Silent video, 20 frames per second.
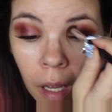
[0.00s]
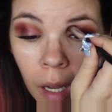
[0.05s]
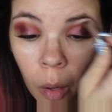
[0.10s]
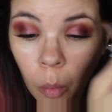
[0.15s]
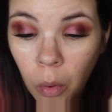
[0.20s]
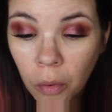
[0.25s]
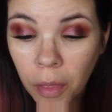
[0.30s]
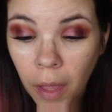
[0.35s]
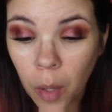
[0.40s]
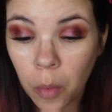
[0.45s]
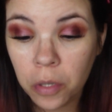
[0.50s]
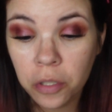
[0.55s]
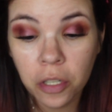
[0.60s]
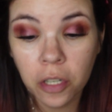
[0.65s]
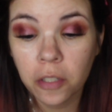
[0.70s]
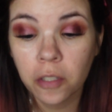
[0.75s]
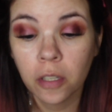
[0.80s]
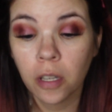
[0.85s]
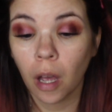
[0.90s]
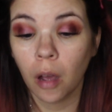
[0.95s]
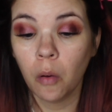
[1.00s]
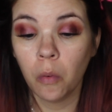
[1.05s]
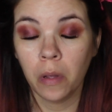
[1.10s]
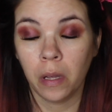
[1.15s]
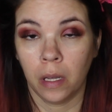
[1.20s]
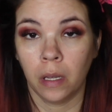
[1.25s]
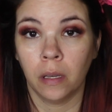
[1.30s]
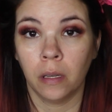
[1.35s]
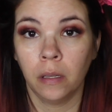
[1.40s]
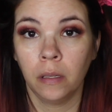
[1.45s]
Where they would just go
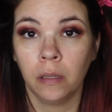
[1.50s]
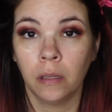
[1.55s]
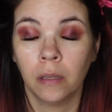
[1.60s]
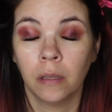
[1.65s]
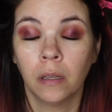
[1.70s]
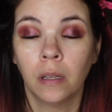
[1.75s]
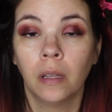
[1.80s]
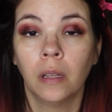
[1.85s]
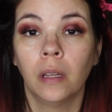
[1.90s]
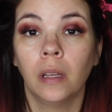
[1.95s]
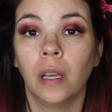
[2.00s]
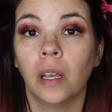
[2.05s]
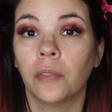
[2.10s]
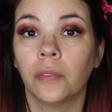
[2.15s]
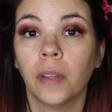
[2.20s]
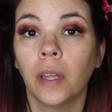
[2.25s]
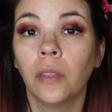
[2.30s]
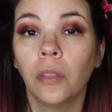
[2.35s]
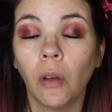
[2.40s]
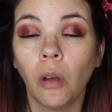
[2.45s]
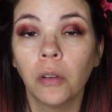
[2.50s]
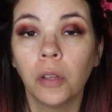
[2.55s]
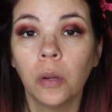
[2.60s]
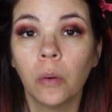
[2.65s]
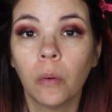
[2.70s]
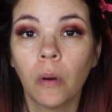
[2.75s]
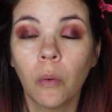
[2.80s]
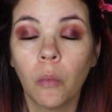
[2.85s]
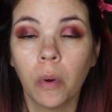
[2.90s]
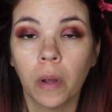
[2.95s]
in if they thought you
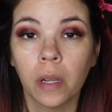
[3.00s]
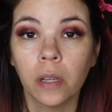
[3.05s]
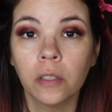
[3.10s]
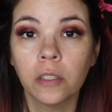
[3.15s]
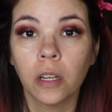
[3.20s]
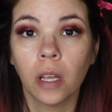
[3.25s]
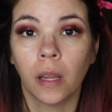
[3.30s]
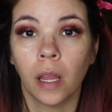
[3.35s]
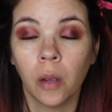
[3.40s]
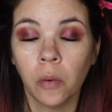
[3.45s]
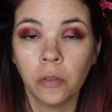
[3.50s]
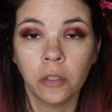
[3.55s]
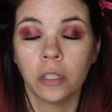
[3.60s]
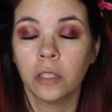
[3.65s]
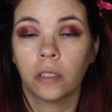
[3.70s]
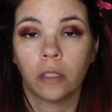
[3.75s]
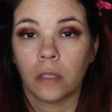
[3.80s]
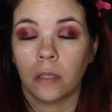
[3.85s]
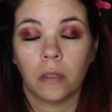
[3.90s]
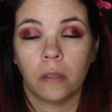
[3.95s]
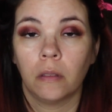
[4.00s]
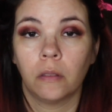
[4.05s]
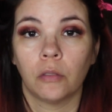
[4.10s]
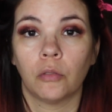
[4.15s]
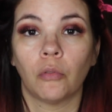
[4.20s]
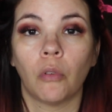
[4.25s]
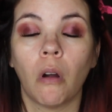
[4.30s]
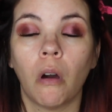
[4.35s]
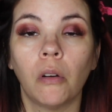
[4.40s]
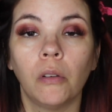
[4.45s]
were a witch, and they would just
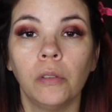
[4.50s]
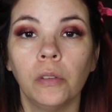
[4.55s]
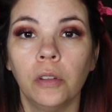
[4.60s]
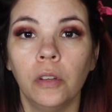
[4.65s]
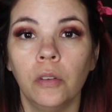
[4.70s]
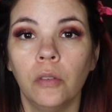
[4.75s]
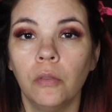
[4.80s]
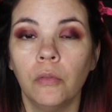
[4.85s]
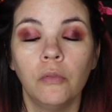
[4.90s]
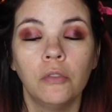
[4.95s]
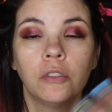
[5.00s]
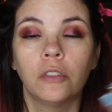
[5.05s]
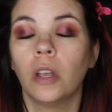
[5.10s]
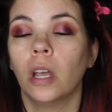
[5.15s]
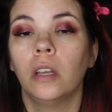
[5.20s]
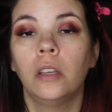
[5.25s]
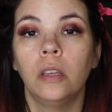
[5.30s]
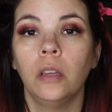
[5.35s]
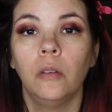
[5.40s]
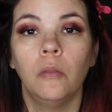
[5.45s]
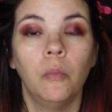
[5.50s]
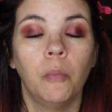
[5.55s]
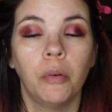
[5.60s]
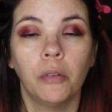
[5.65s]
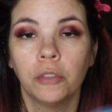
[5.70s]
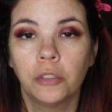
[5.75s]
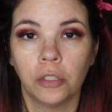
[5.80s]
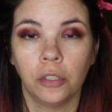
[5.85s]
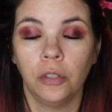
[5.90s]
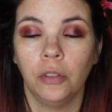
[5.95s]
throttle you, shake you,
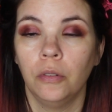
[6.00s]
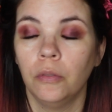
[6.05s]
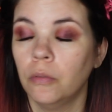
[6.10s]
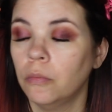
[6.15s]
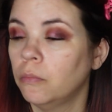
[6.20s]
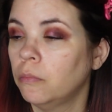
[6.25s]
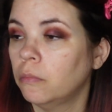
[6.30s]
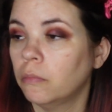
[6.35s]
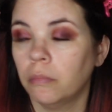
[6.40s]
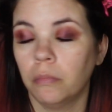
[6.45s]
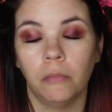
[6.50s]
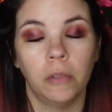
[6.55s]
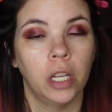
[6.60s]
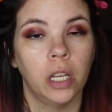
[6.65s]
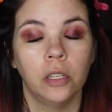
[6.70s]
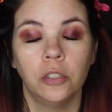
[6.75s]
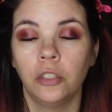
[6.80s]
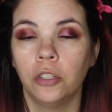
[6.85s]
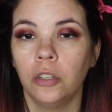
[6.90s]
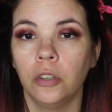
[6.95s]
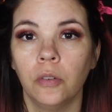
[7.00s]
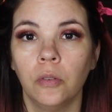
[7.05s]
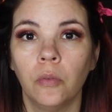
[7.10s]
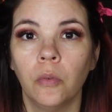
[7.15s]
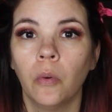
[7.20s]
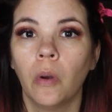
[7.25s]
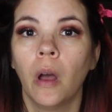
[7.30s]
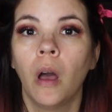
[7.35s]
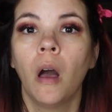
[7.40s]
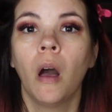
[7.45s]
push you, hit
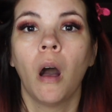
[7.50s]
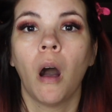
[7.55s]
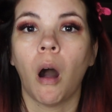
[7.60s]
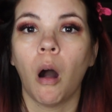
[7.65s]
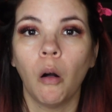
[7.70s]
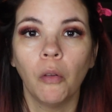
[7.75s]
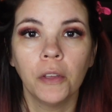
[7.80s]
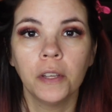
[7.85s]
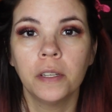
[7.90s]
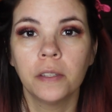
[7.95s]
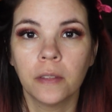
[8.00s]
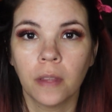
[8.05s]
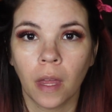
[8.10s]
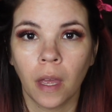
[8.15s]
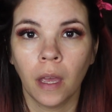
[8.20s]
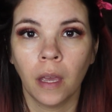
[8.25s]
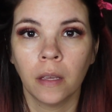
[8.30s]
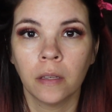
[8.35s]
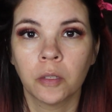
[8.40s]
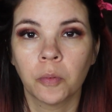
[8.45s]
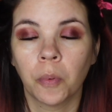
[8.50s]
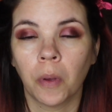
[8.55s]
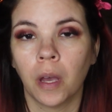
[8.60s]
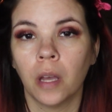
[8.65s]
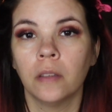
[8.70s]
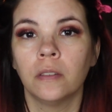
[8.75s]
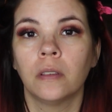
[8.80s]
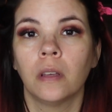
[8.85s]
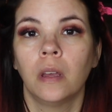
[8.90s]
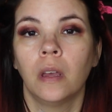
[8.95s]
you, all these things,
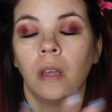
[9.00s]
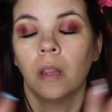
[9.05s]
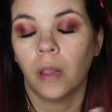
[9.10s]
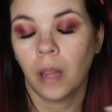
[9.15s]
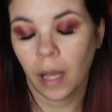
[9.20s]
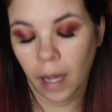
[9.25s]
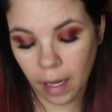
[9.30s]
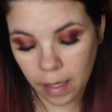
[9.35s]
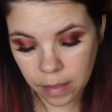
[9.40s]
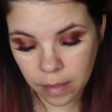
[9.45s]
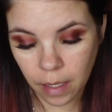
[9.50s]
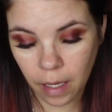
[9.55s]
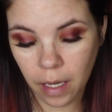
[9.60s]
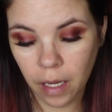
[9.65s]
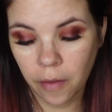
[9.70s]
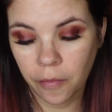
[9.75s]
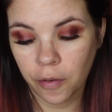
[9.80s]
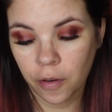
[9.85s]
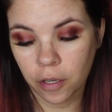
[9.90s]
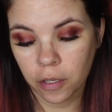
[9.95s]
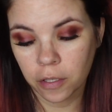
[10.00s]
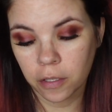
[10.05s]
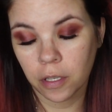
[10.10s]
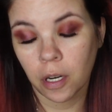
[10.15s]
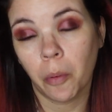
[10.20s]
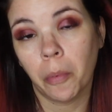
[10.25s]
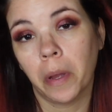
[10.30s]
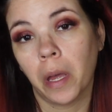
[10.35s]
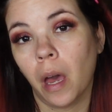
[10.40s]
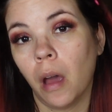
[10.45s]
because like I say, if you're
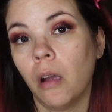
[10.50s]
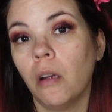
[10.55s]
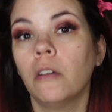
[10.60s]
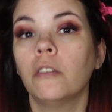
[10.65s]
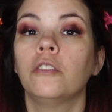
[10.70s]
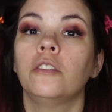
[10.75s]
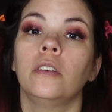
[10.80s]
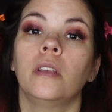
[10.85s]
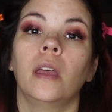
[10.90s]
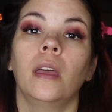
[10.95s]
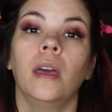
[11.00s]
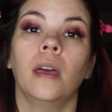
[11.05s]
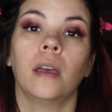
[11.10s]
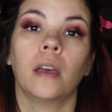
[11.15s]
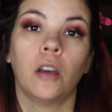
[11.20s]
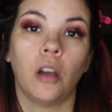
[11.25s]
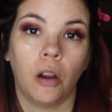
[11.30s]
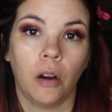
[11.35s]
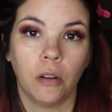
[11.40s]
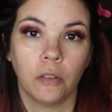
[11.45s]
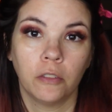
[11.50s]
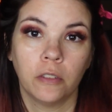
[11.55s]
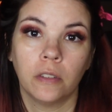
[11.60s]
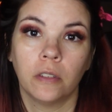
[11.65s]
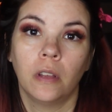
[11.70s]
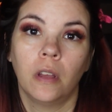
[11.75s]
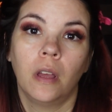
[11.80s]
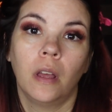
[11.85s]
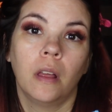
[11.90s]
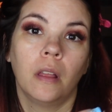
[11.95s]
disturbing her, she can't curse
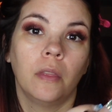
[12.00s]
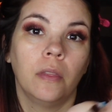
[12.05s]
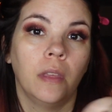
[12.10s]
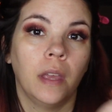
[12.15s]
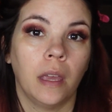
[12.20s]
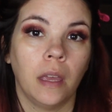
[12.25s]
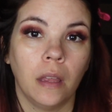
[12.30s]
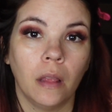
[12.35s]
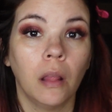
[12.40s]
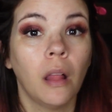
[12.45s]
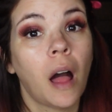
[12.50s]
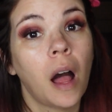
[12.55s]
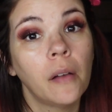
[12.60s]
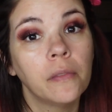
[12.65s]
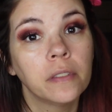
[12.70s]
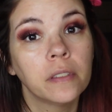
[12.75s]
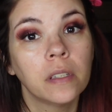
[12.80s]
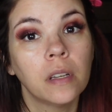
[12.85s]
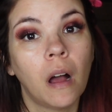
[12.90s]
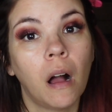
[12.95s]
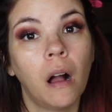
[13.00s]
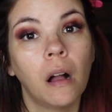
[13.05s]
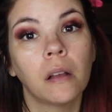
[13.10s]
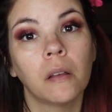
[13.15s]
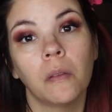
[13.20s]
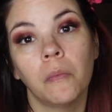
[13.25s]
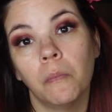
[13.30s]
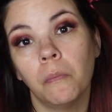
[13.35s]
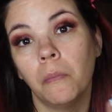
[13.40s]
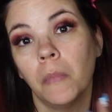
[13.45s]
the livestock,
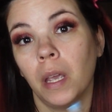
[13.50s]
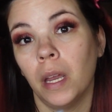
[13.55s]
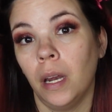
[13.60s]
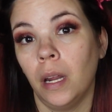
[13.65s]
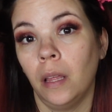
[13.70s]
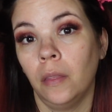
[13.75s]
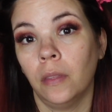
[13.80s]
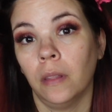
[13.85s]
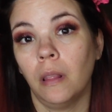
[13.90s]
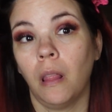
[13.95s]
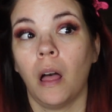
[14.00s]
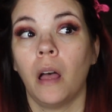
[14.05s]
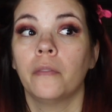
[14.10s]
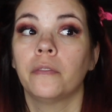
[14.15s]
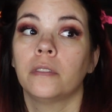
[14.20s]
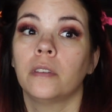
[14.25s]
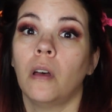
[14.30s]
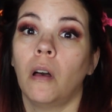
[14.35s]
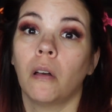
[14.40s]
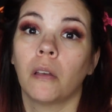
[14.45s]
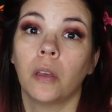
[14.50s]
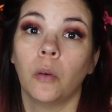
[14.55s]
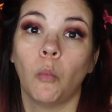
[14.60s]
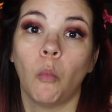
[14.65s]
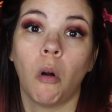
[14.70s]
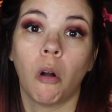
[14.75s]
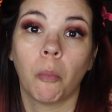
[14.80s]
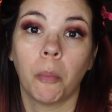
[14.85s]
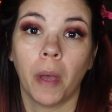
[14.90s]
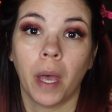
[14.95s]
meaning the livestock can
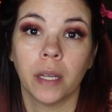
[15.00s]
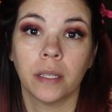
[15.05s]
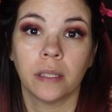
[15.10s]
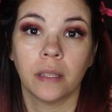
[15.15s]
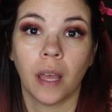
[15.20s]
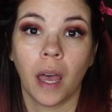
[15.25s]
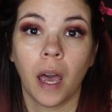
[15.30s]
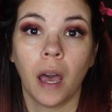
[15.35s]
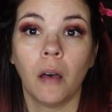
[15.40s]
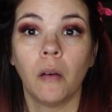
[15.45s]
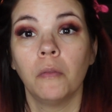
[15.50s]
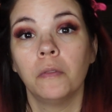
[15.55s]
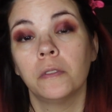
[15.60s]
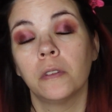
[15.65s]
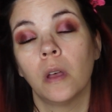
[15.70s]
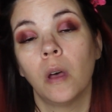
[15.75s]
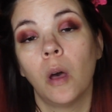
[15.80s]
walk past the house